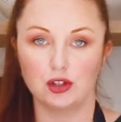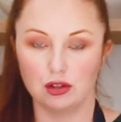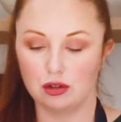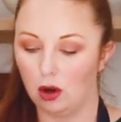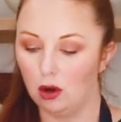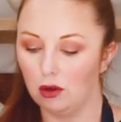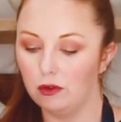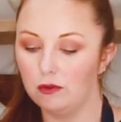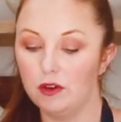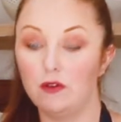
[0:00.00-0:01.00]
sugar to
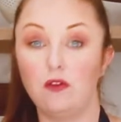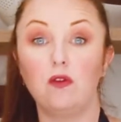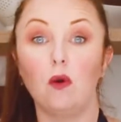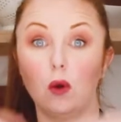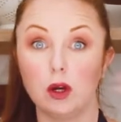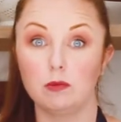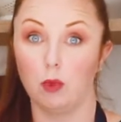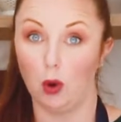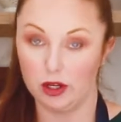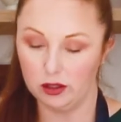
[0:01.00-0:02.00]
dissolve
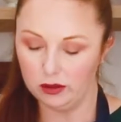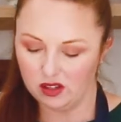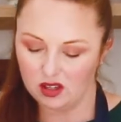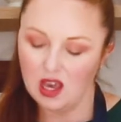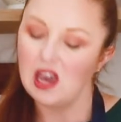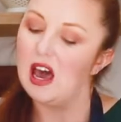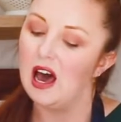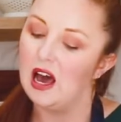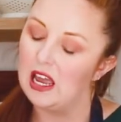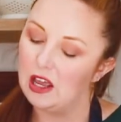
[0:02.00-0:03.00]
before it boils.
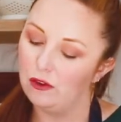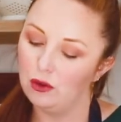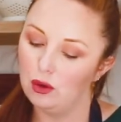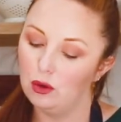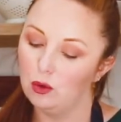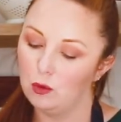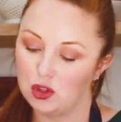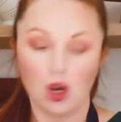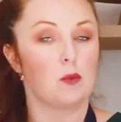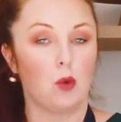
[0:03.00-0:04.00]
If
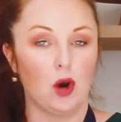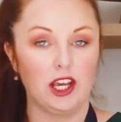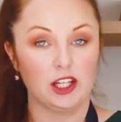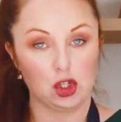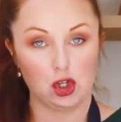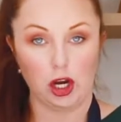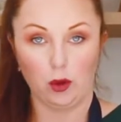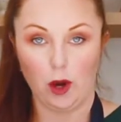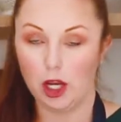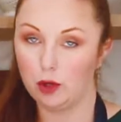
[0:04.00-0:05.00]
you start boiling it
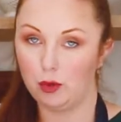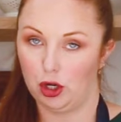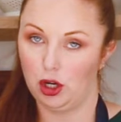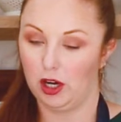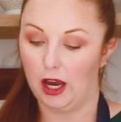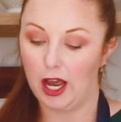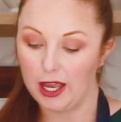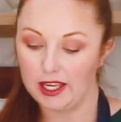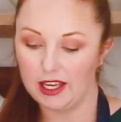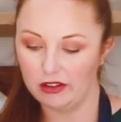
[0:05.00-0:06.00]
straight away and you put it on
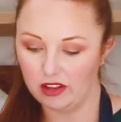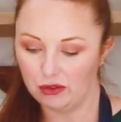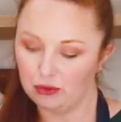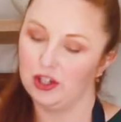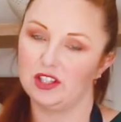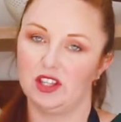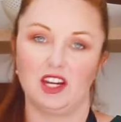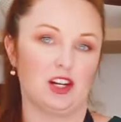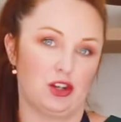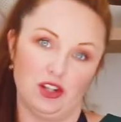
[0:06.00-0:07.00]
a high heat, there's
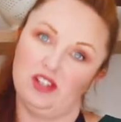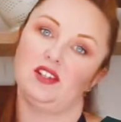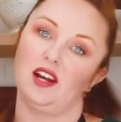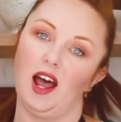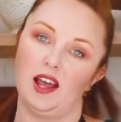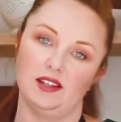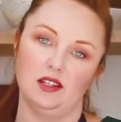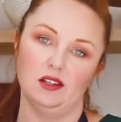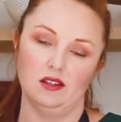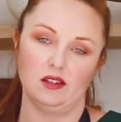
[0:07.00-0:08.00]
risk that it
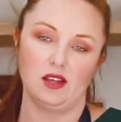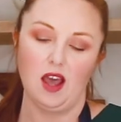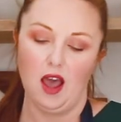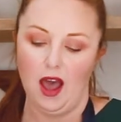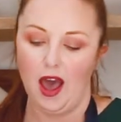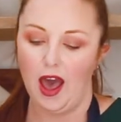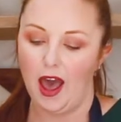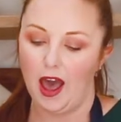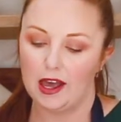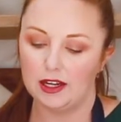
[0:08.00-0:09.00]
crystallizes
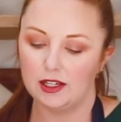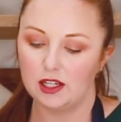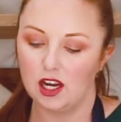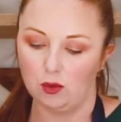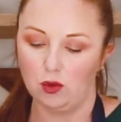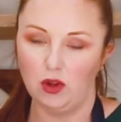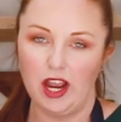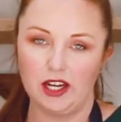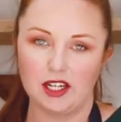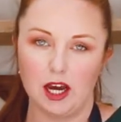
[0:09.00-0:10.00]
and it
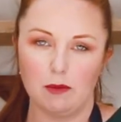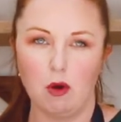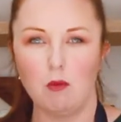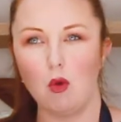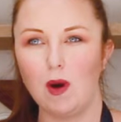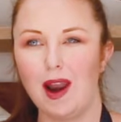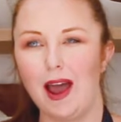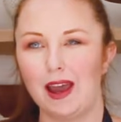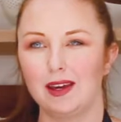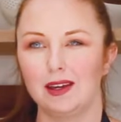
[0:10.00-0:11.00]
will end up
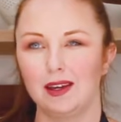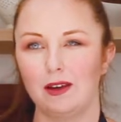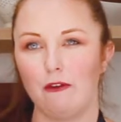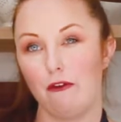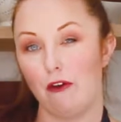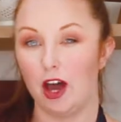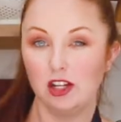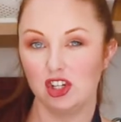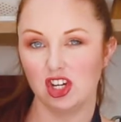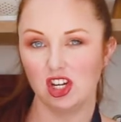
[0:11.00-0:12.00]
more like
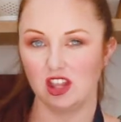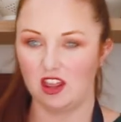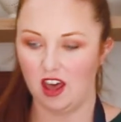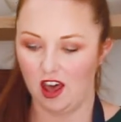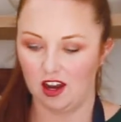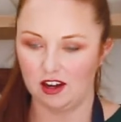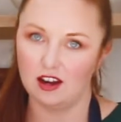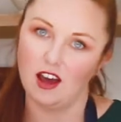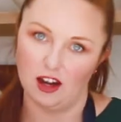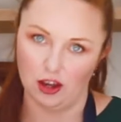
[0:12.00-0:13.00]
fudge
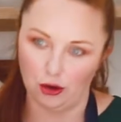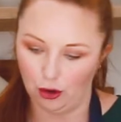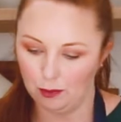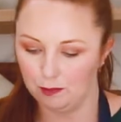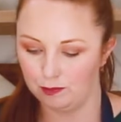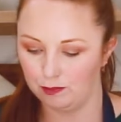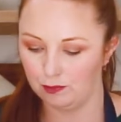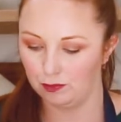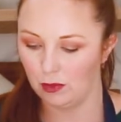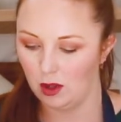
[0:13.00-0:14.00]
than honeycomb.